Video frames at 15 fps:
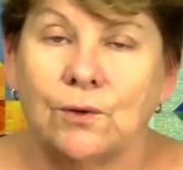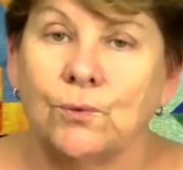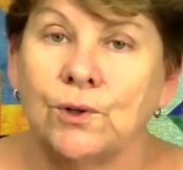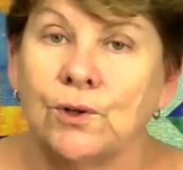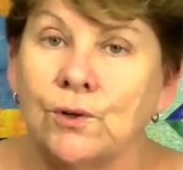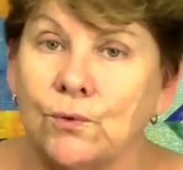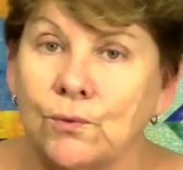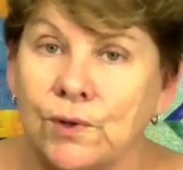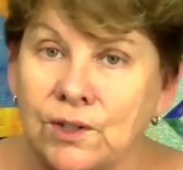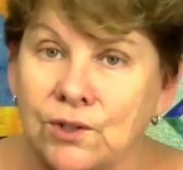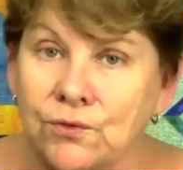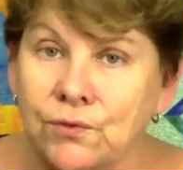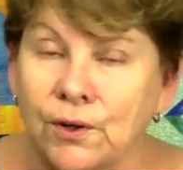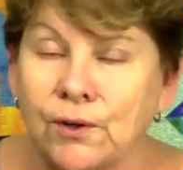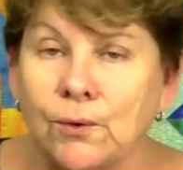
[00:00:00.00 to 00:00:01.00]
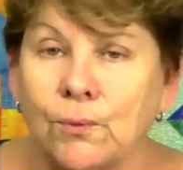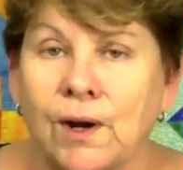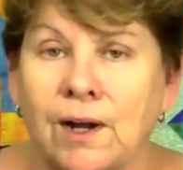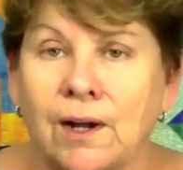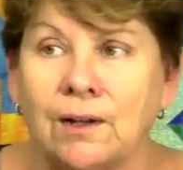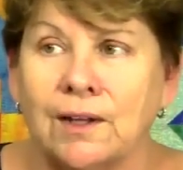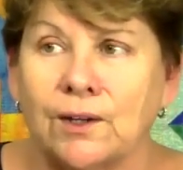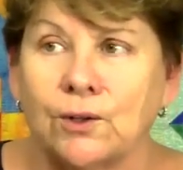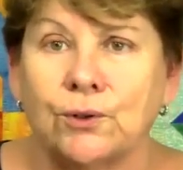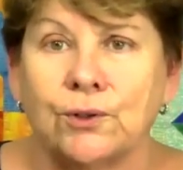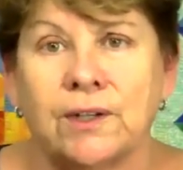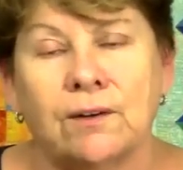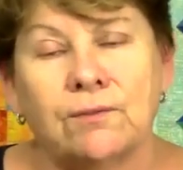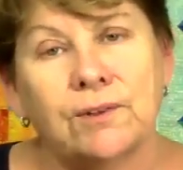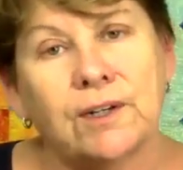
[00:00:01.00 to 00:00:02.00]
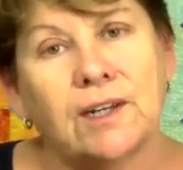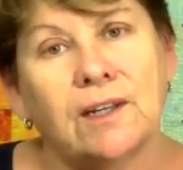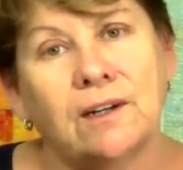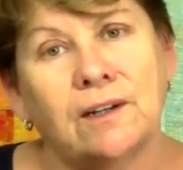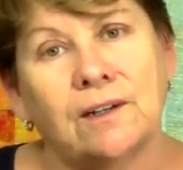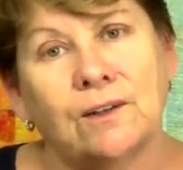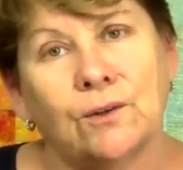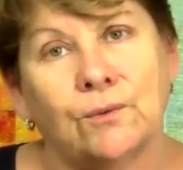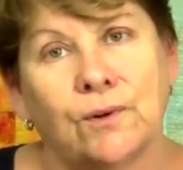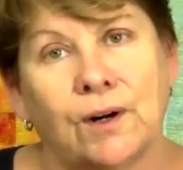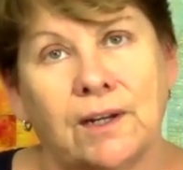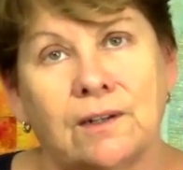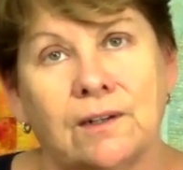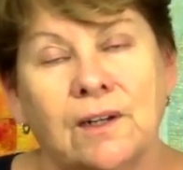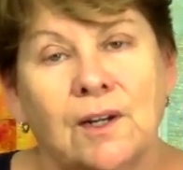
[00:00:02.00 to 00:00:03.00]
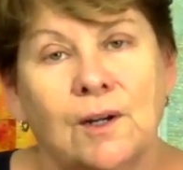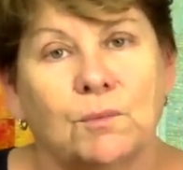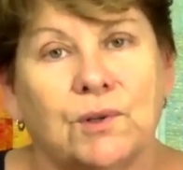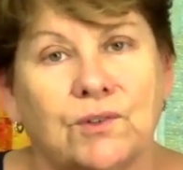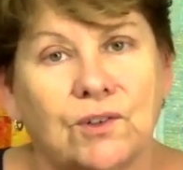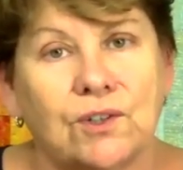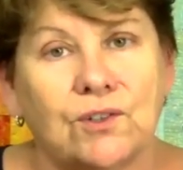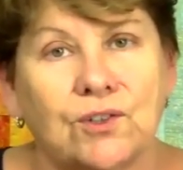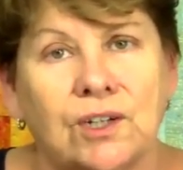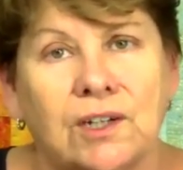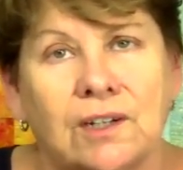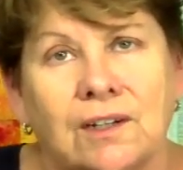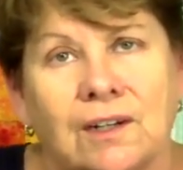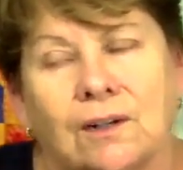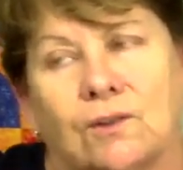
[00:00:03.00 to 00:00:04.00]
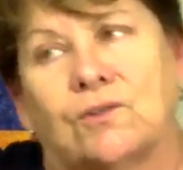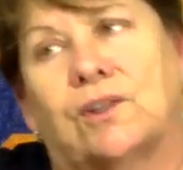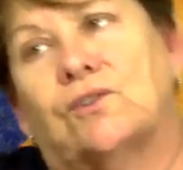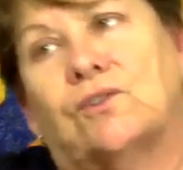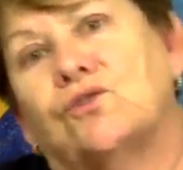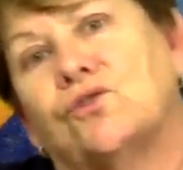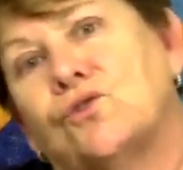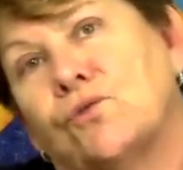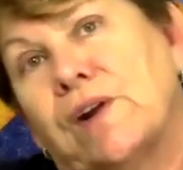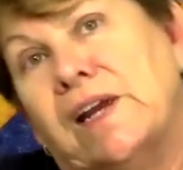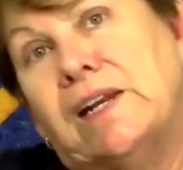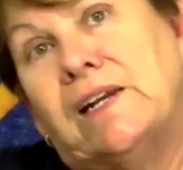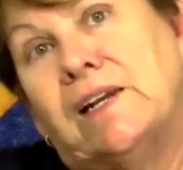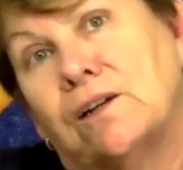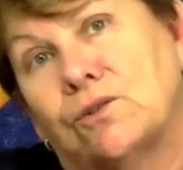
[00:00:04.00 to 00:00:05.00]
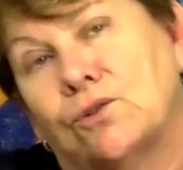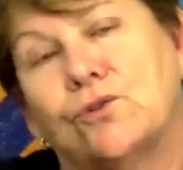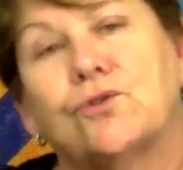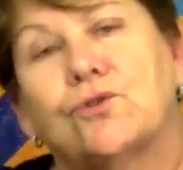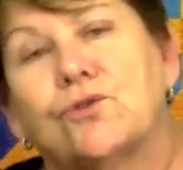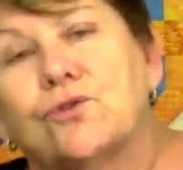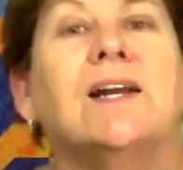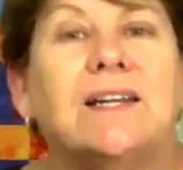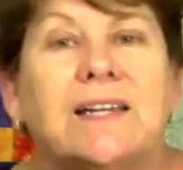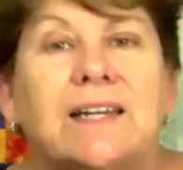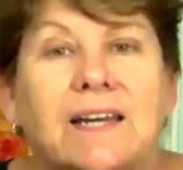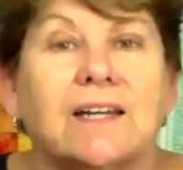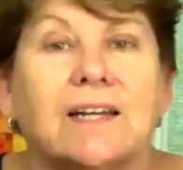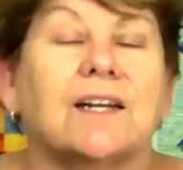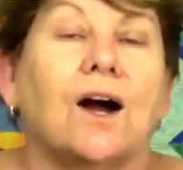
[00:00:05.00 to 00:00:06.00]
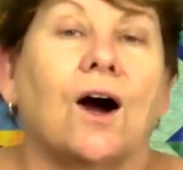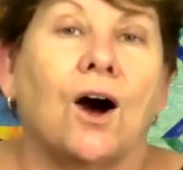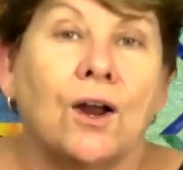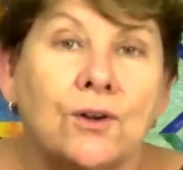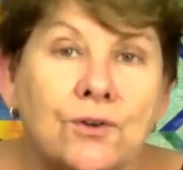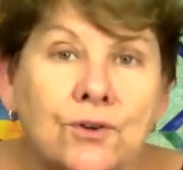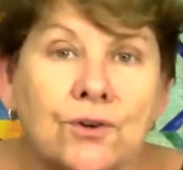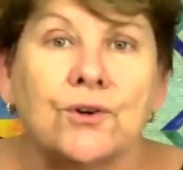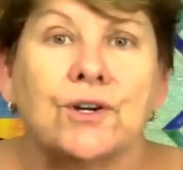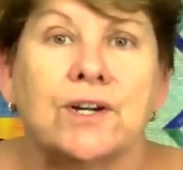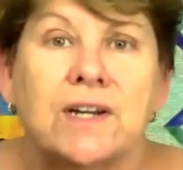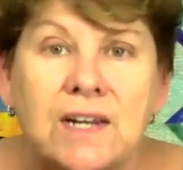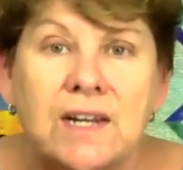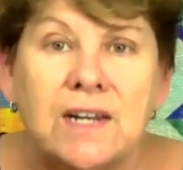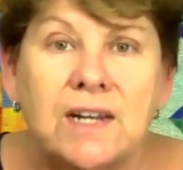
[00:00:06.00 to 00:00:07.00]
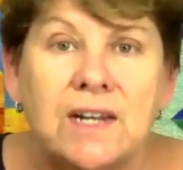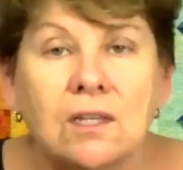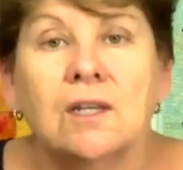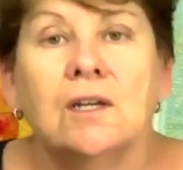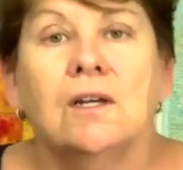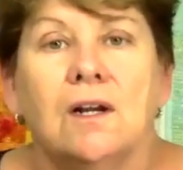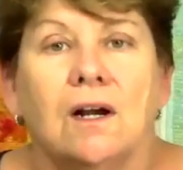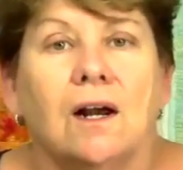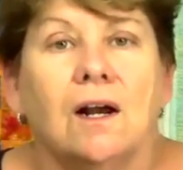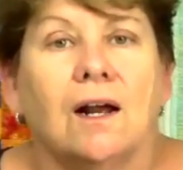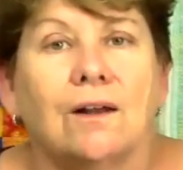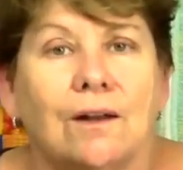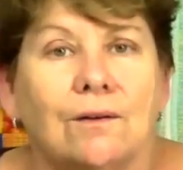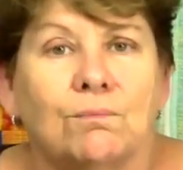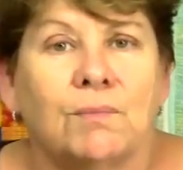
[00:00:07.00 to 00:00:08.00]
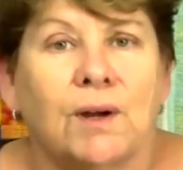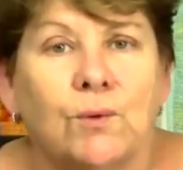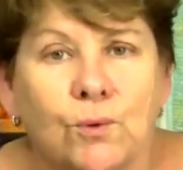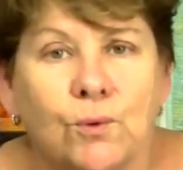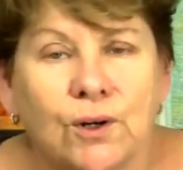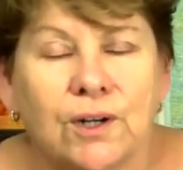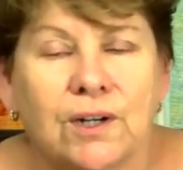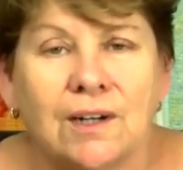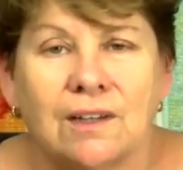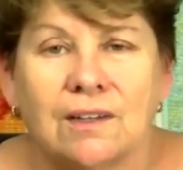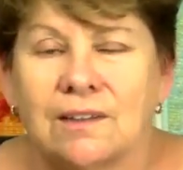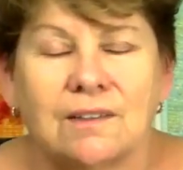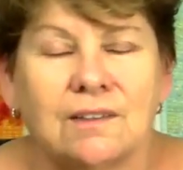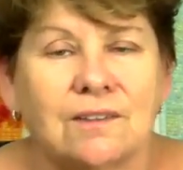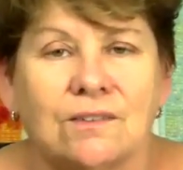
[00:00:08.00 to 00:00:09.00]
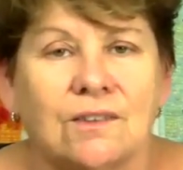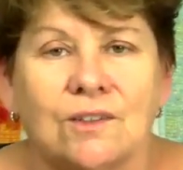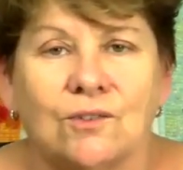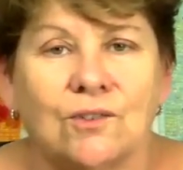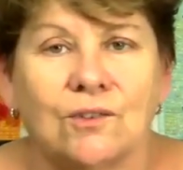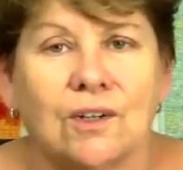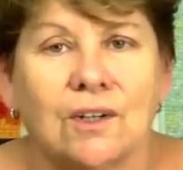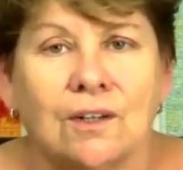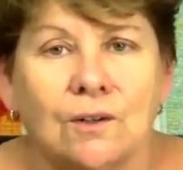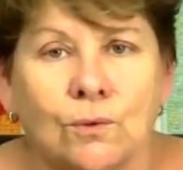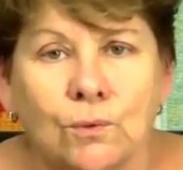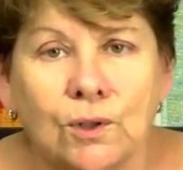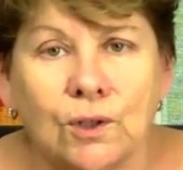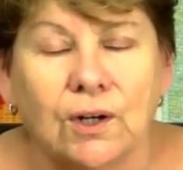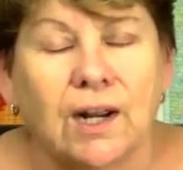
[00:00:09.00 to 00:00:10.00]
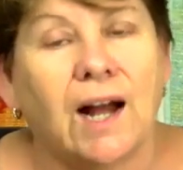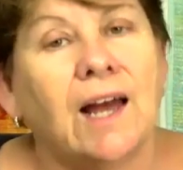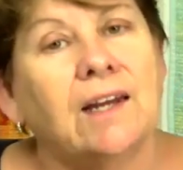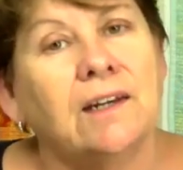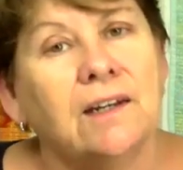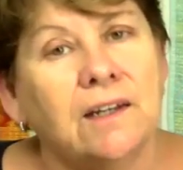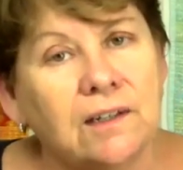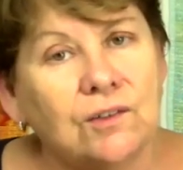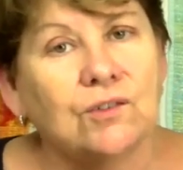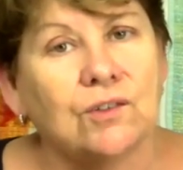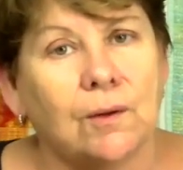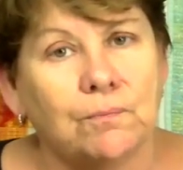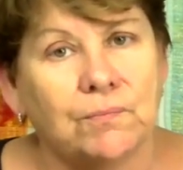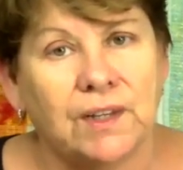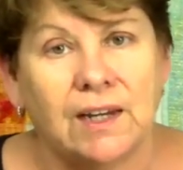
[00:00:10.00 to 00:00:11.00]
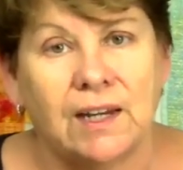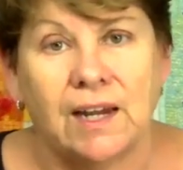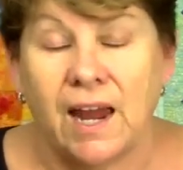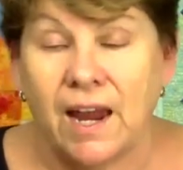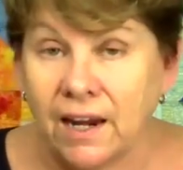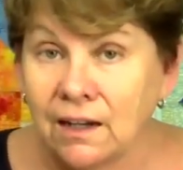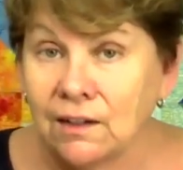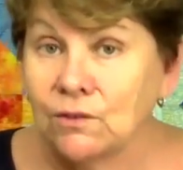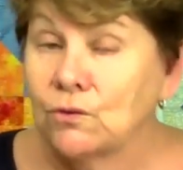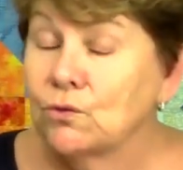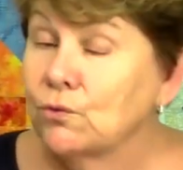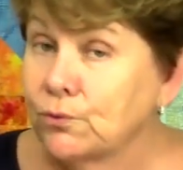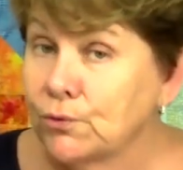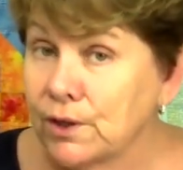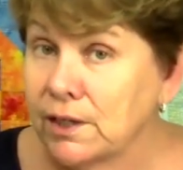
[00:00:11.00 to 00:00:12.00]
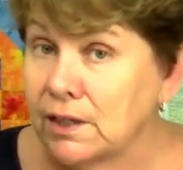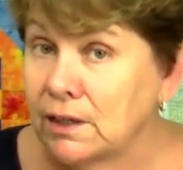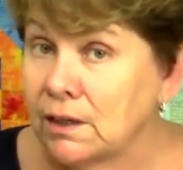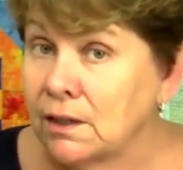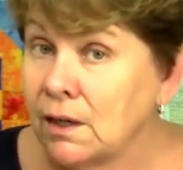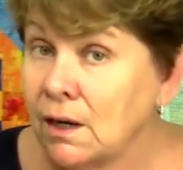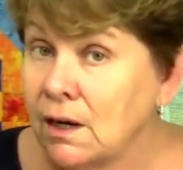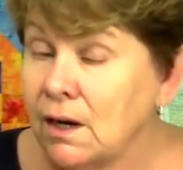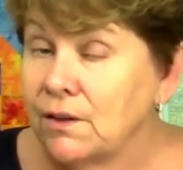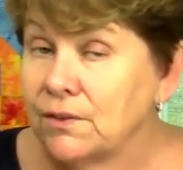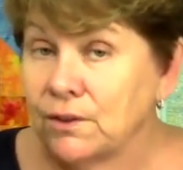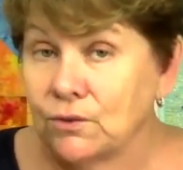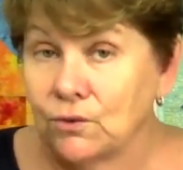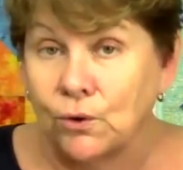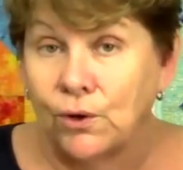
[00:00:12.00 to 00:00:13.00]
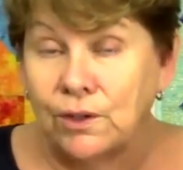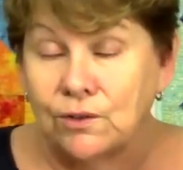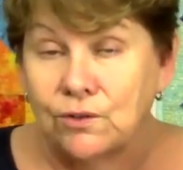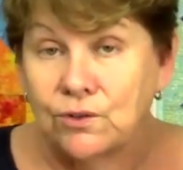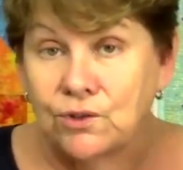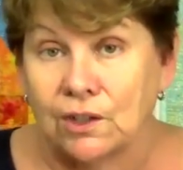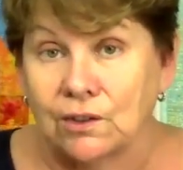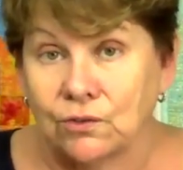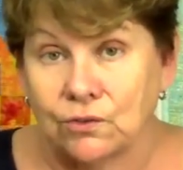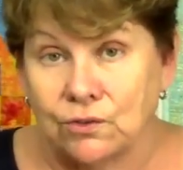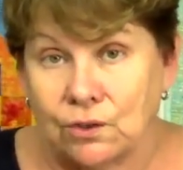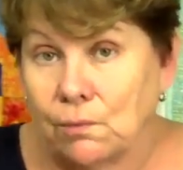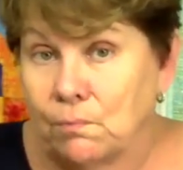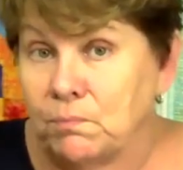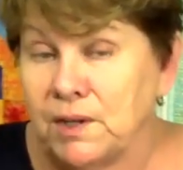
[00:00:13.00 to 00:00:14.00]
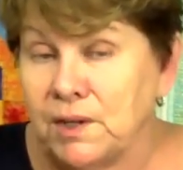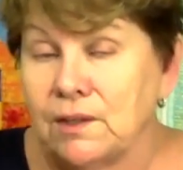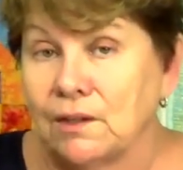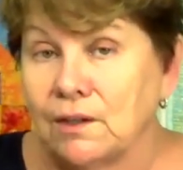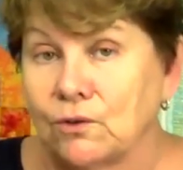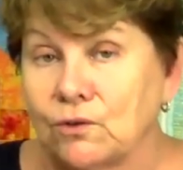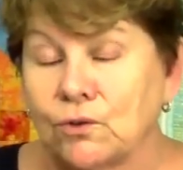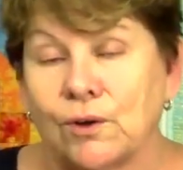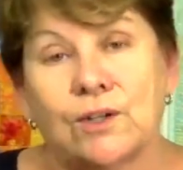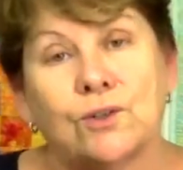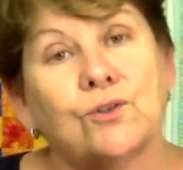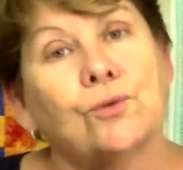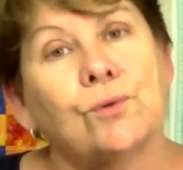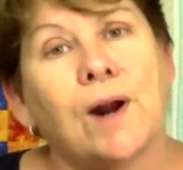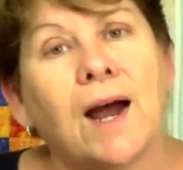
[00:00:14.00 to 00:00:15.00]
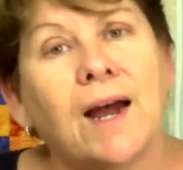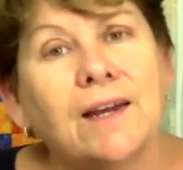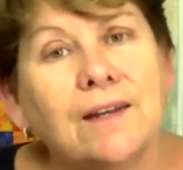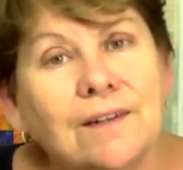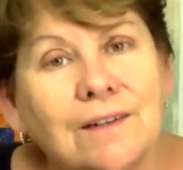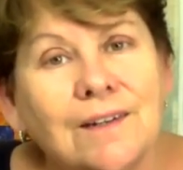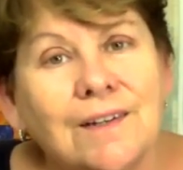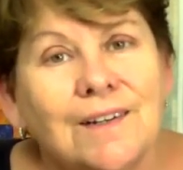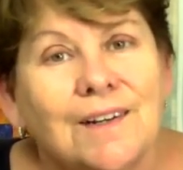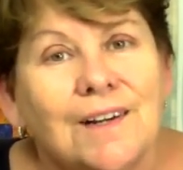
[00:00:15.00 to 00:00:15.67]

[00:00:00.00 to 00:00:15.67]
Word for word: it wouldn't reach very well. I could never get it in the right position. And then I was like straining to try to get it underneath my work. And I thought, this, this isn't going to work. I need something hands-free that's going to just be there. So I tried